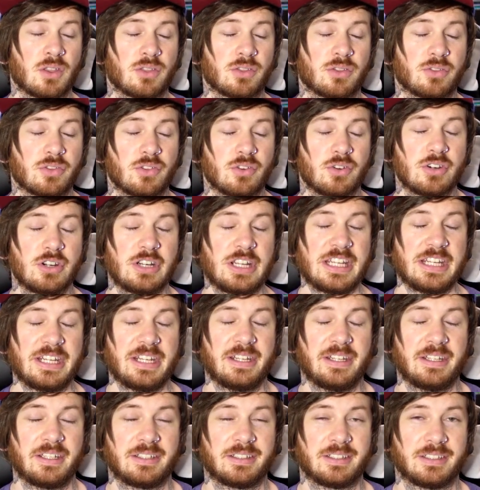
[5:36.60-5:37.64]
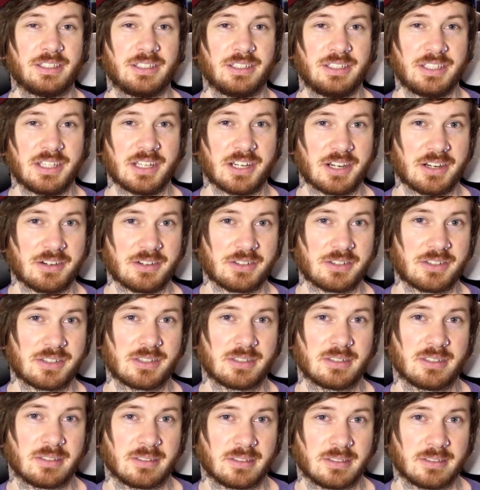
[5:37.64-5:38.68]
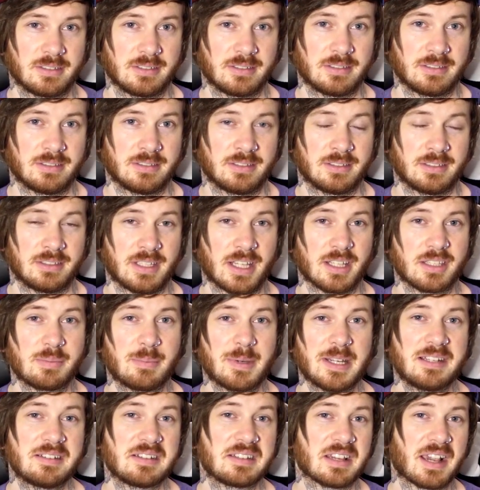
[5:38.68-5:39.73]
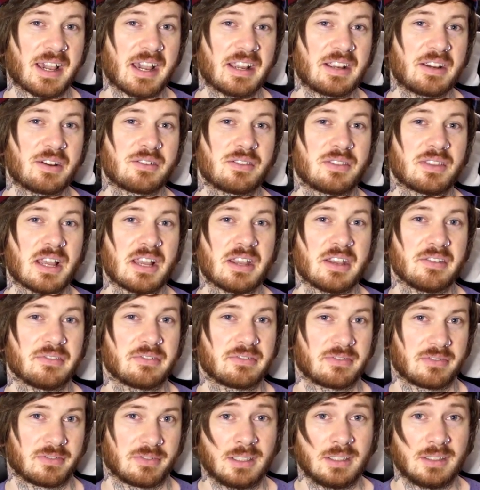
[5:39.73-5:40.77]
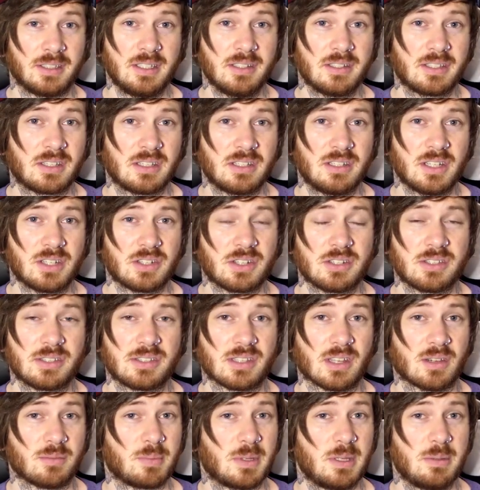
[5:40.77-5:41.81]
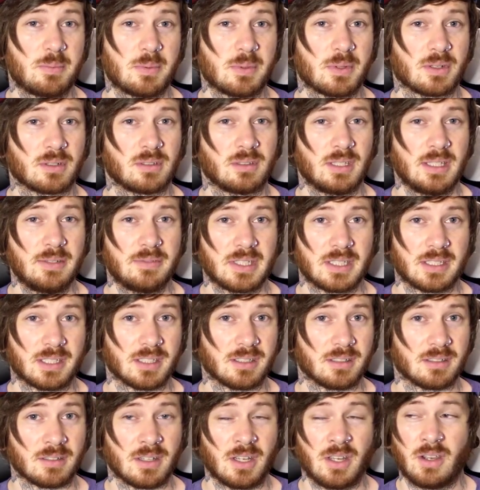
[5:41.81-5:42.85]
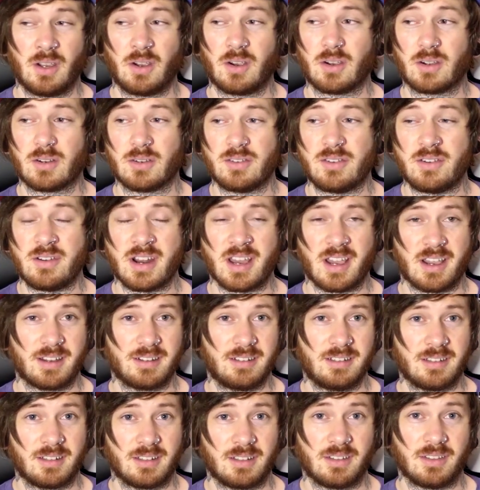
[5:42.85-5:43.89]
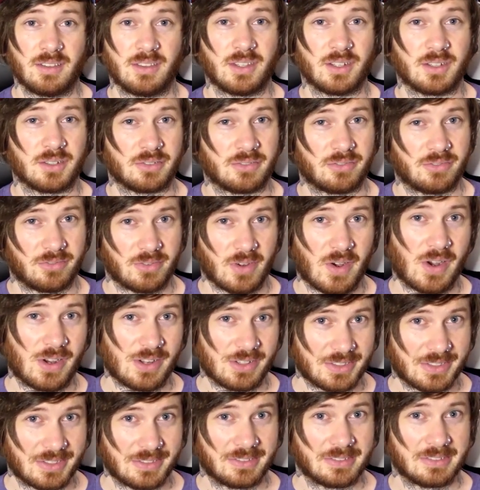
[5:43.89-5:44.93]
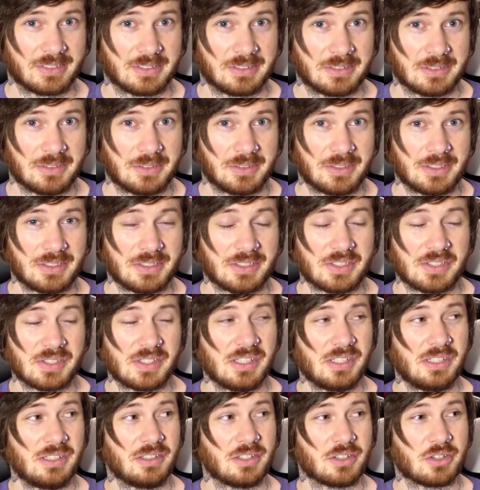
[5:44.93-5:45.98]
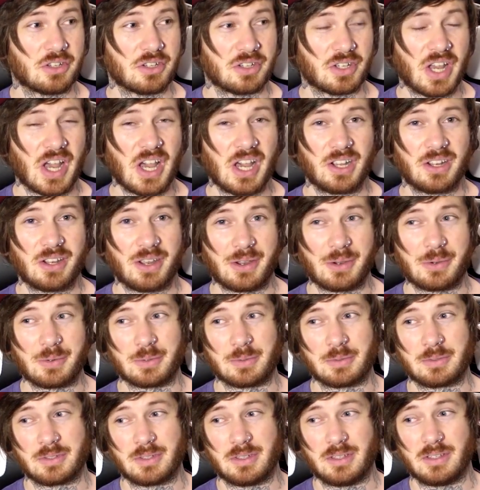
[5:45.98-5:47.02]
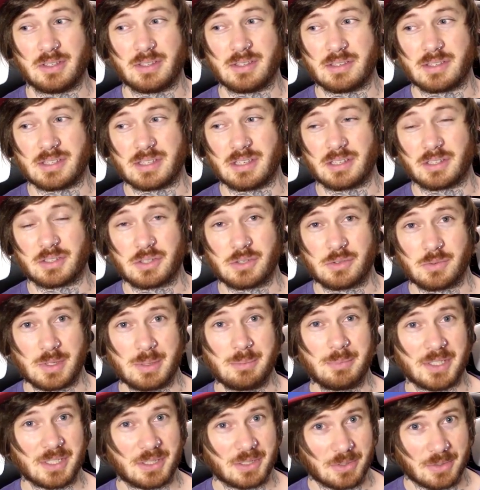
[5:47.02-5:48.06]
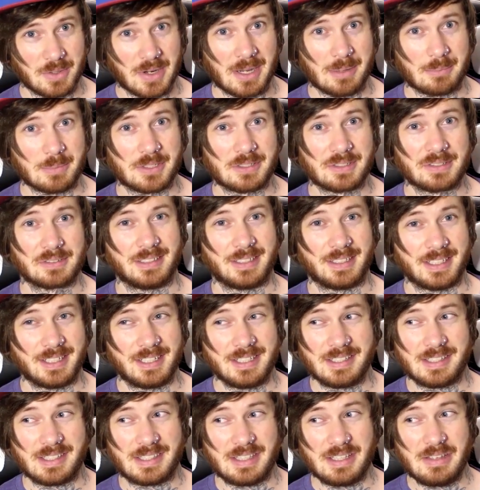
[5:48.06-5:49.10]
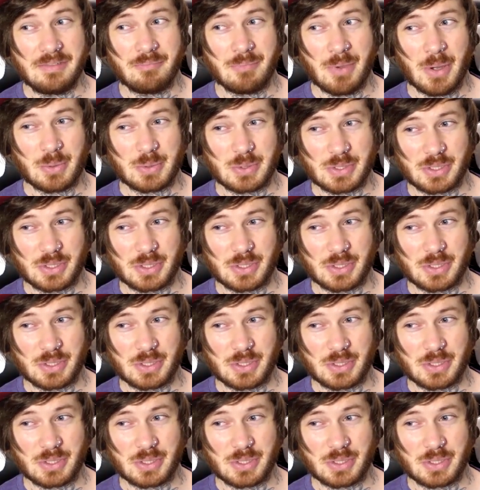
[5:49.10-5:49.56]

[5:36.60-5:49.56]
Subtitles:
30 years. That's my entire life. These conditions that people are living in are not their fault. See, Chicago is extremely corrupt. It is the most